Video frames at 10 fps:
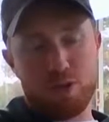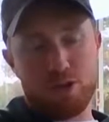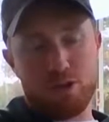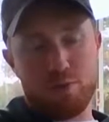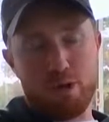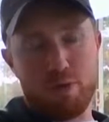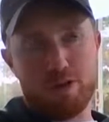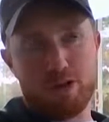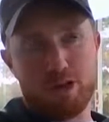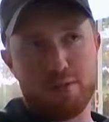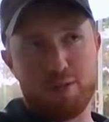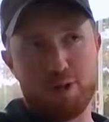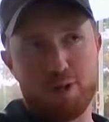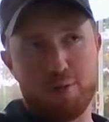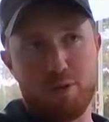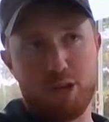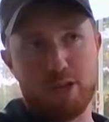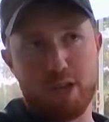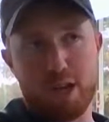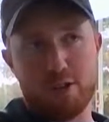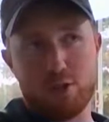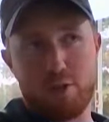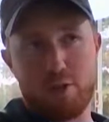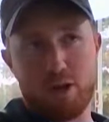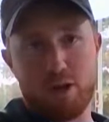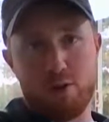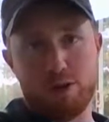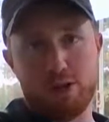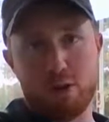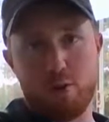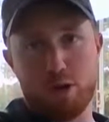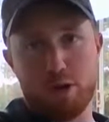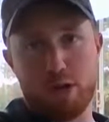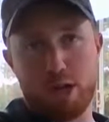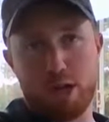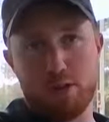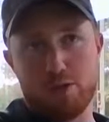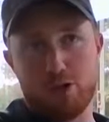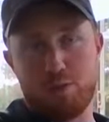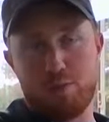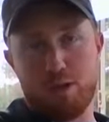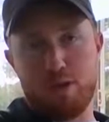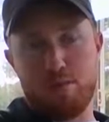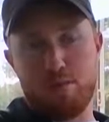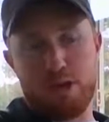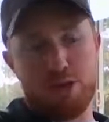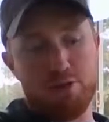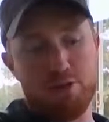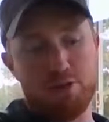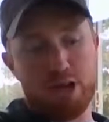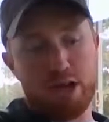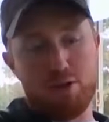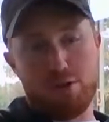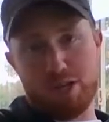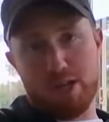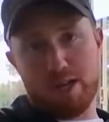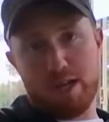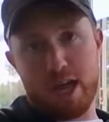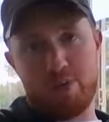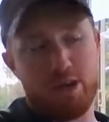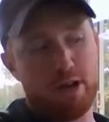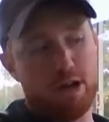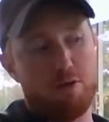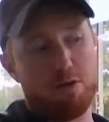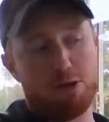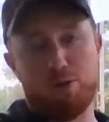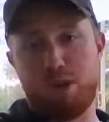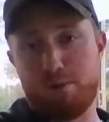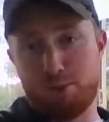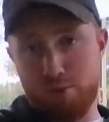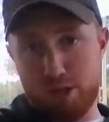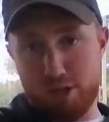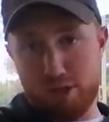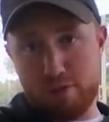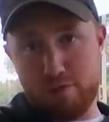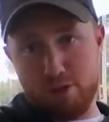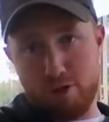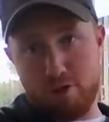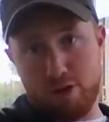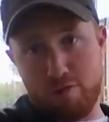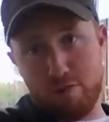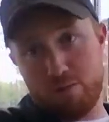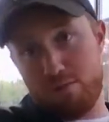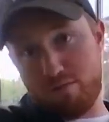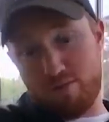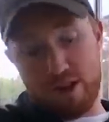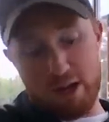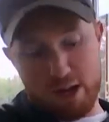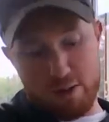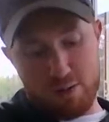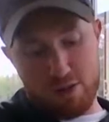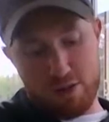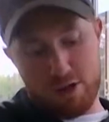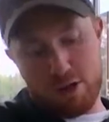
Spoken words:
So my birthday's been pretty exciting so far. Wit's at work today, so it's just been me and the little guy who's taking a nap right now, which is why I'm squeezing this video in right now.